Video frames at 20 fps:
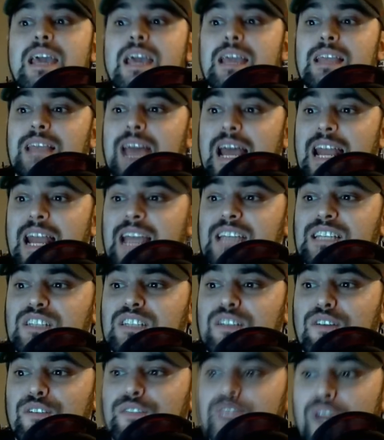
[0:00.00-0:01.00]
that he is
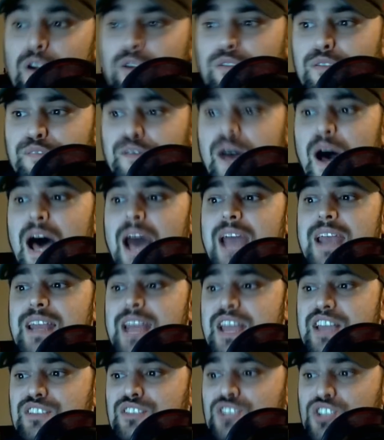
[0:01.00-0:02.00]
a verified
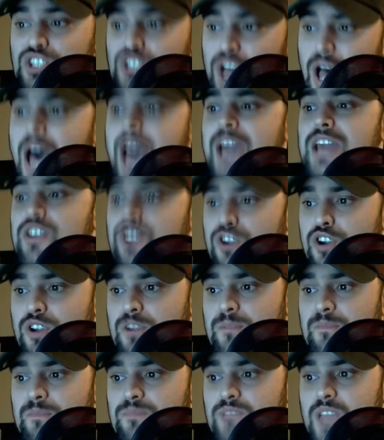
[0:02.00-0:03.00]

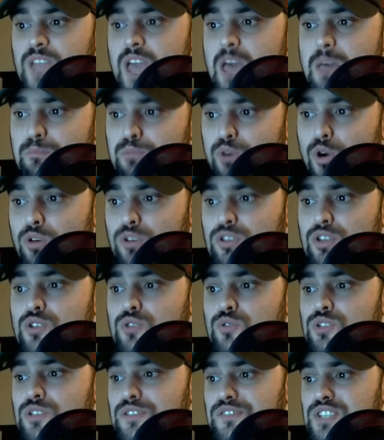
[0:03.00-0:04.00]
insider and broke the
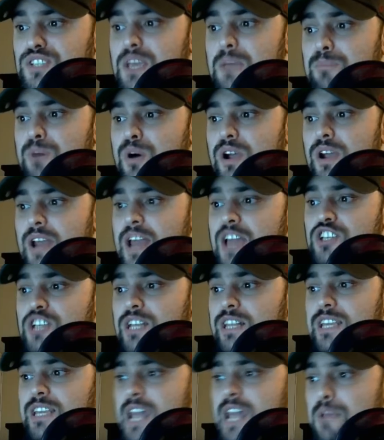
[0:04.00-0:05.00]
news of CM Punk and
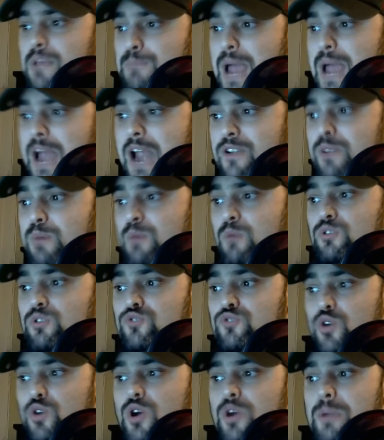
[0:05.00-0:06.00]
AJ Lee getting married, but was
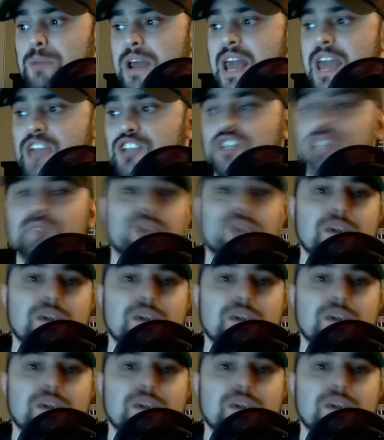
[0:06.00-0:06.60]
wrong about AJ being